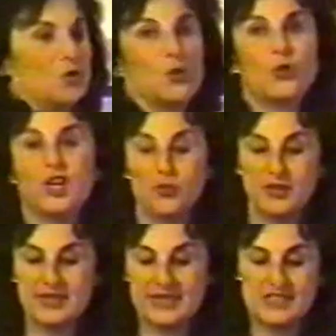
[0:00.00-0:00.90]
you are working
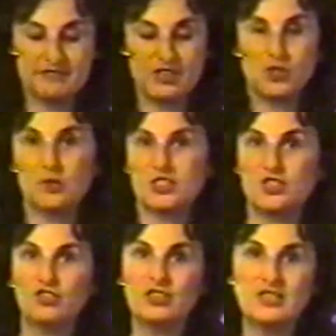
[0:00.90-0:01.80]
with an individual
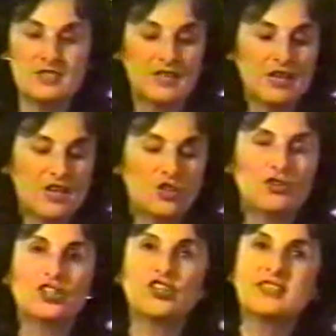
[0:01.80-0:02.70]
student, you
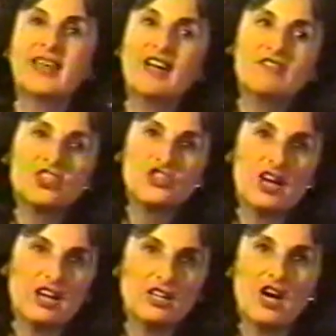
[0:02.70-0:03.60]
can just have the
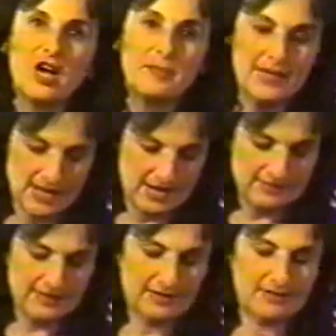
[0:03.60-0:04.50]
chart copied
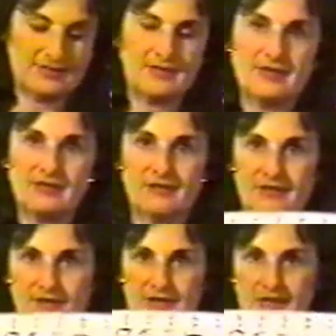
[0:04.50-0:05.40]
as is,
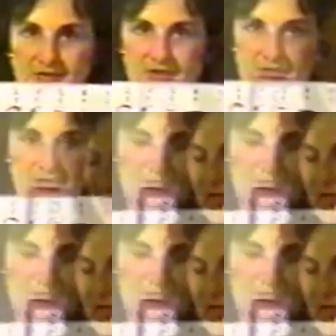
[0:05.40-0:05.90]
like this.